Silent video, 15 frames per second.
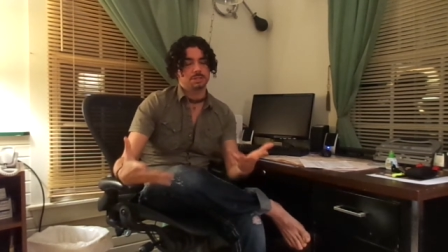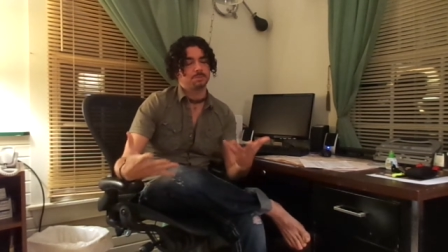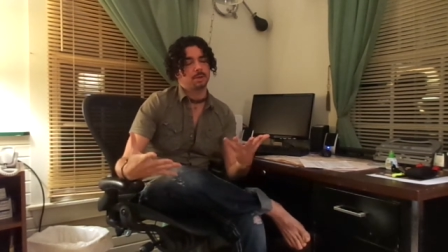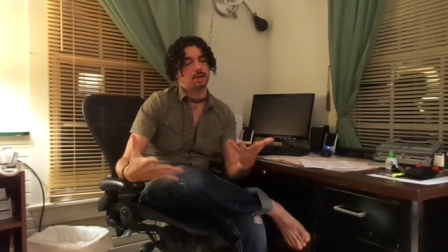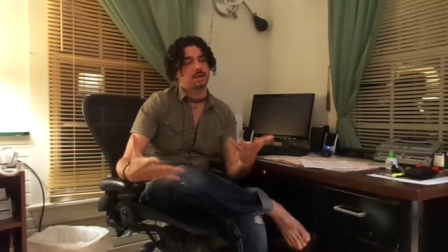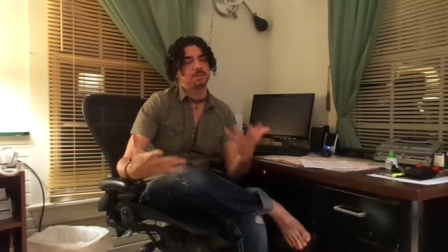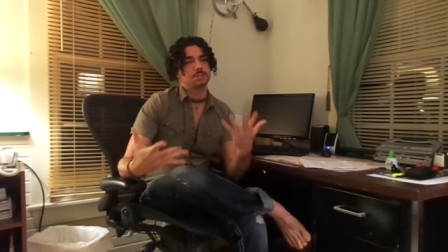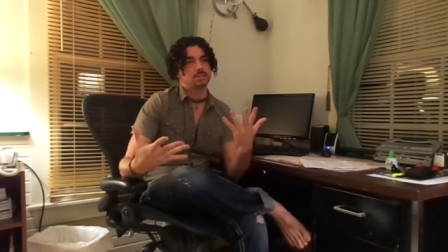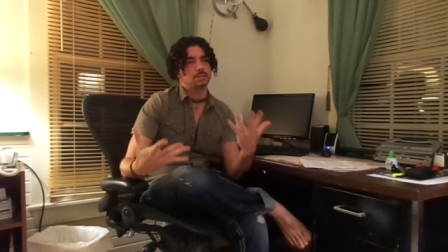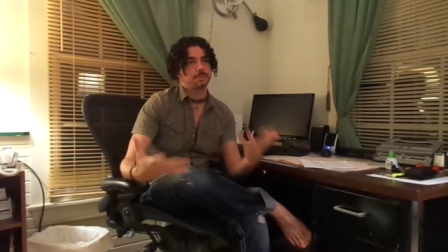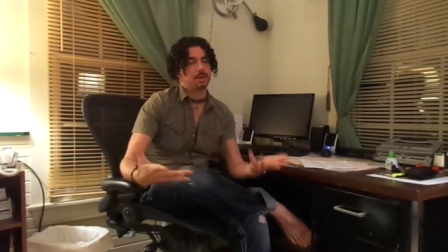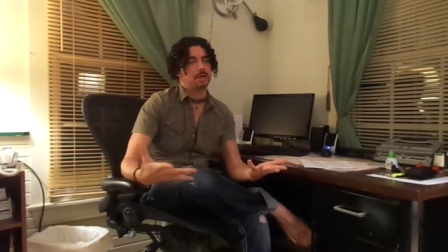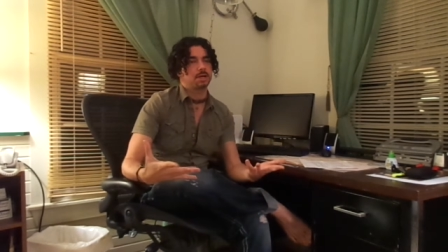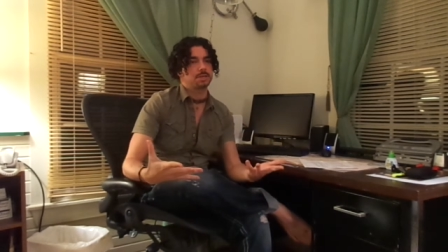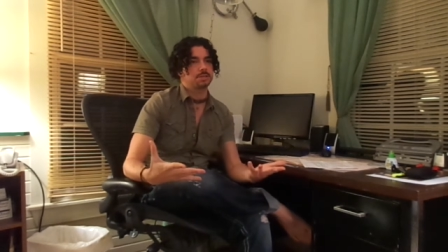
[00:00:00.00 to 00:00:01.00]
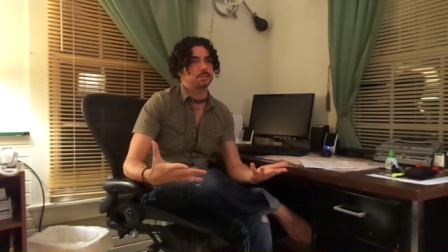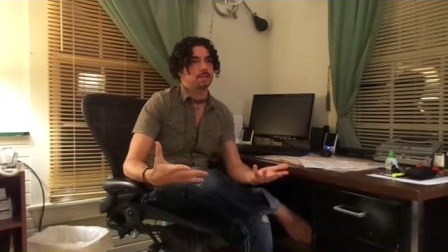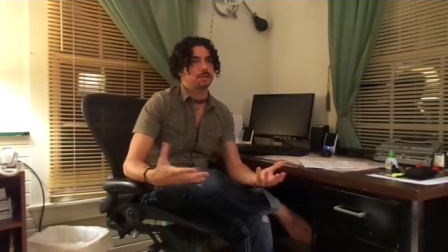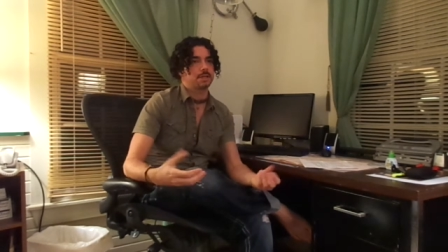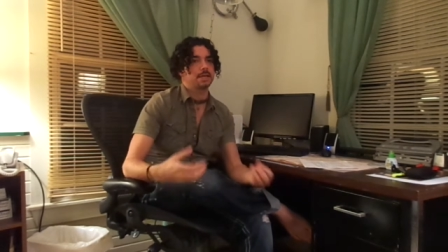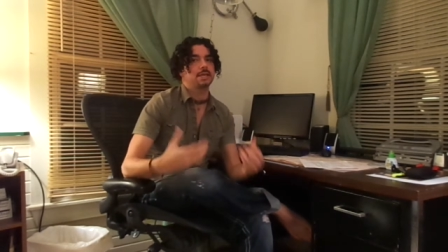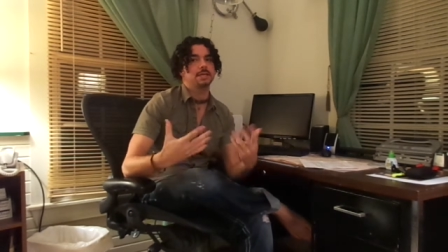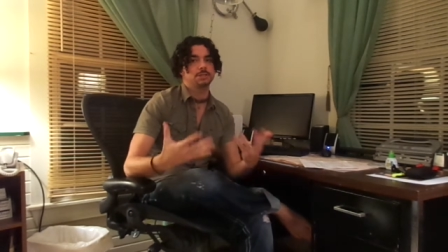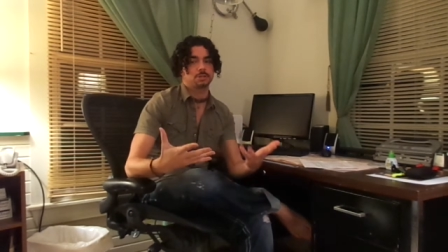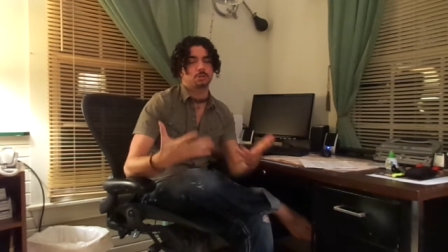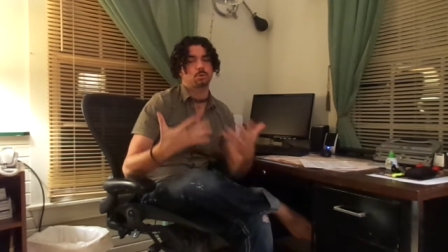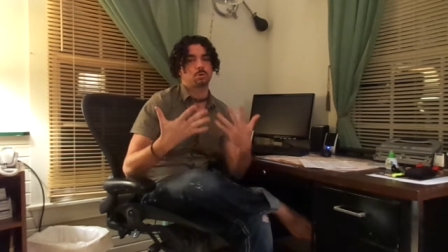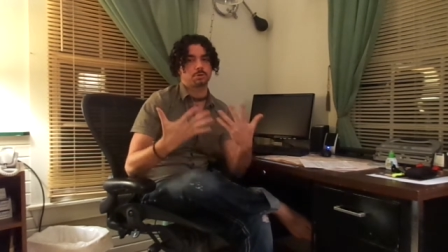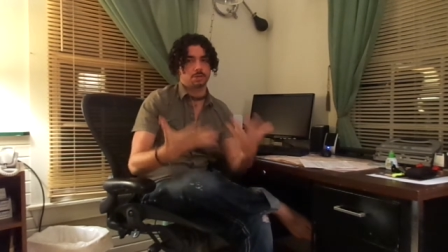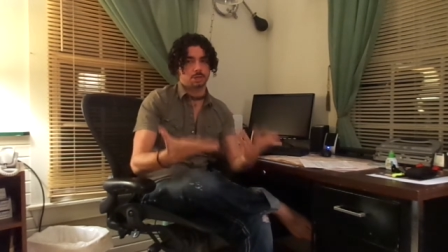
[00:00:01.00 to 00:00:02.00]
Spirit is experienced in the Eastern
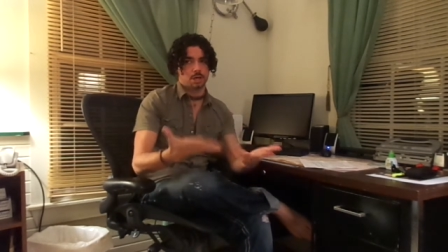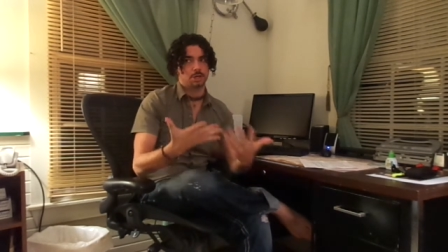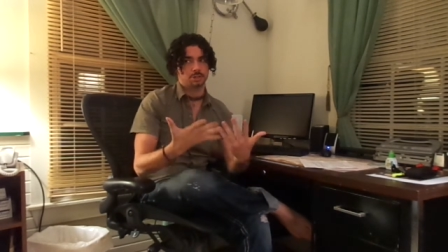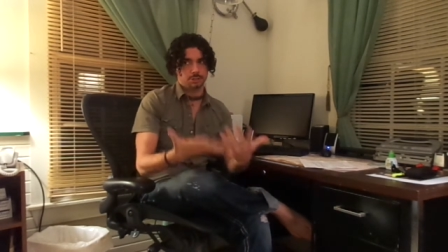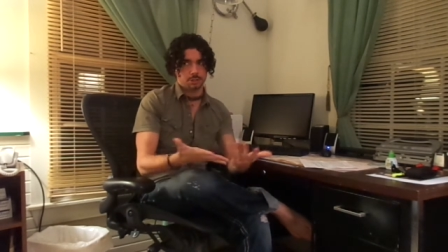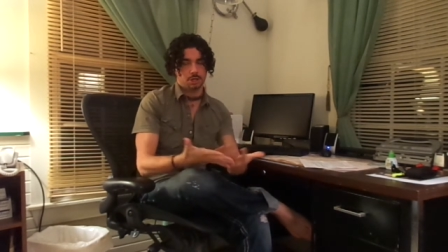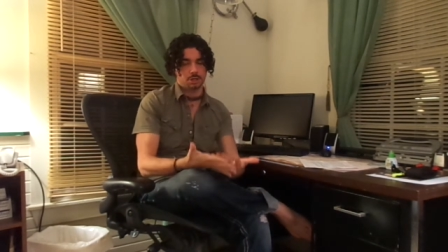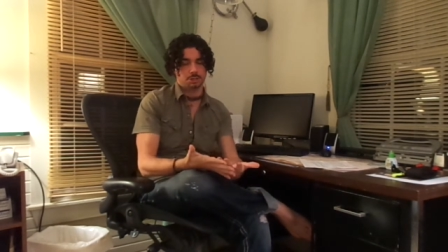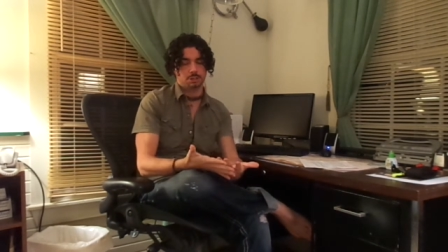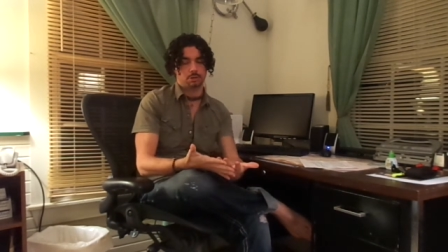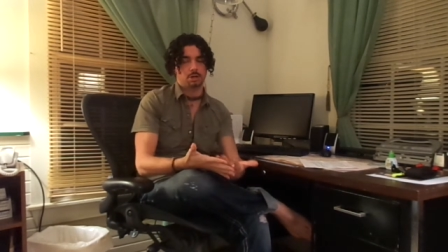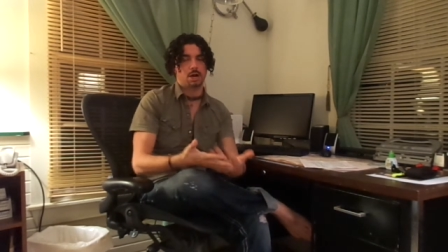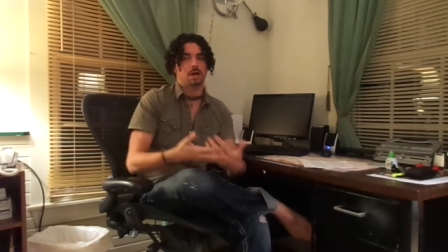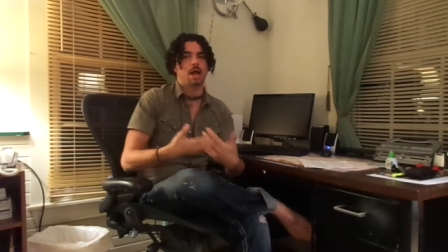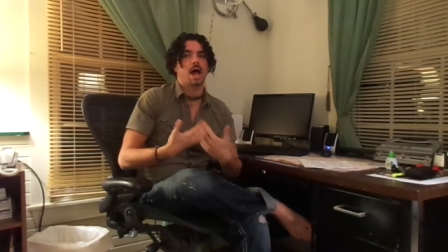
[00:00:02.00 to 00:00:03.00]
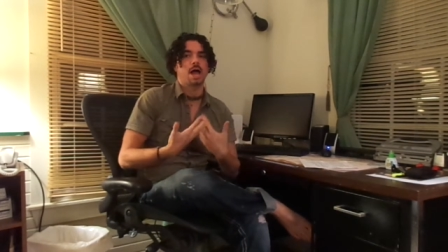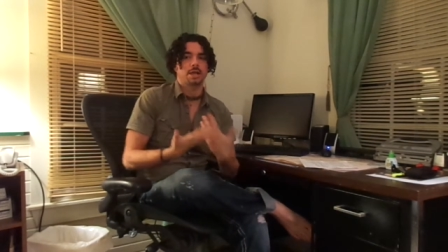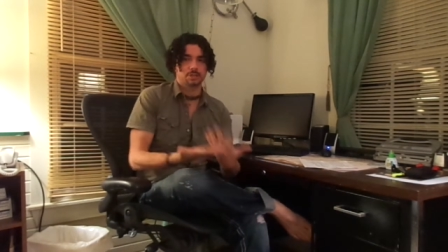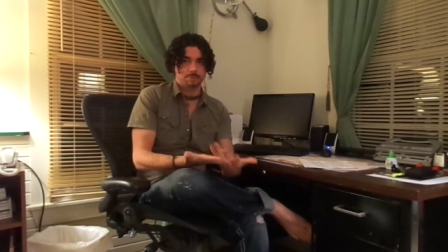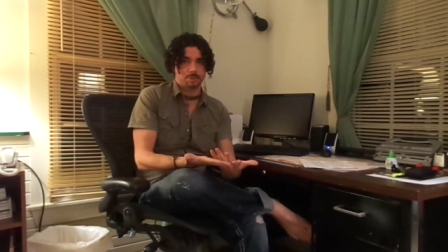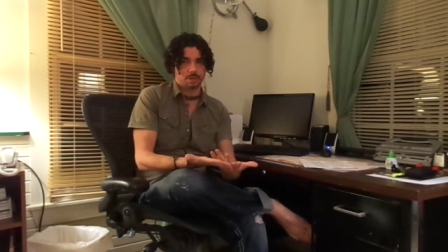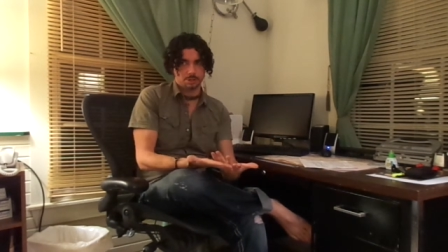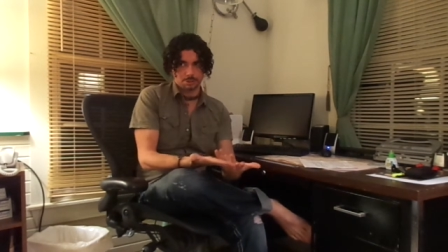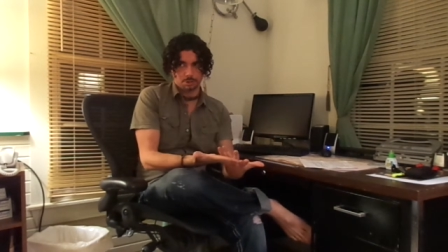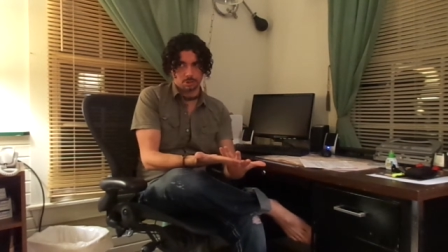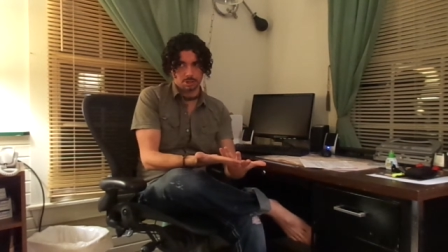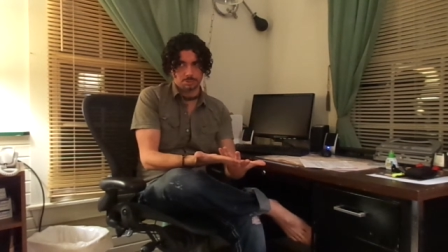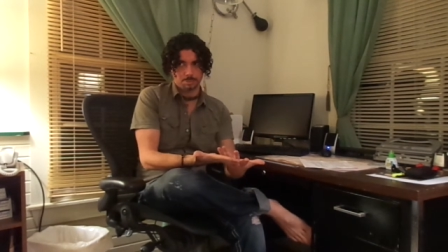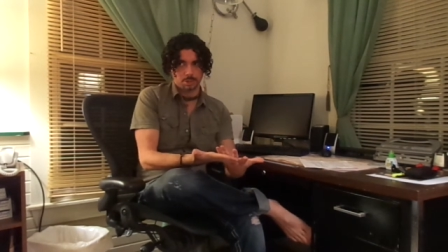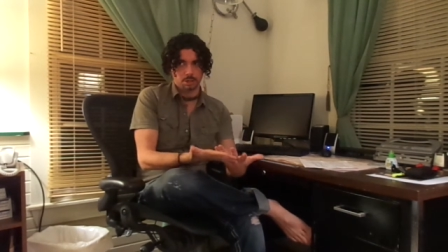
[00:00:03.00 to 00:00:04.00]
Orthodox Church, or how I experience the
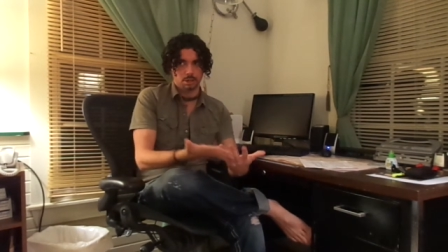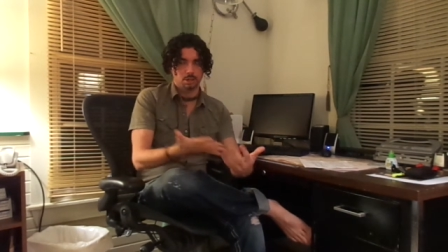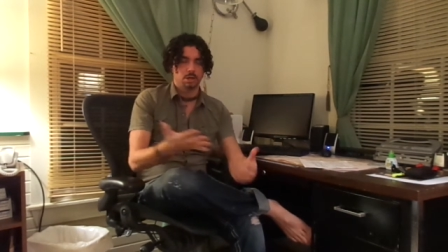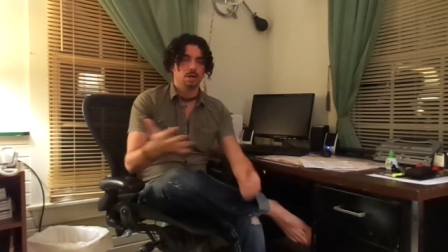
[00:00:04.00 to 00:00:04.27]
Holy Spirit.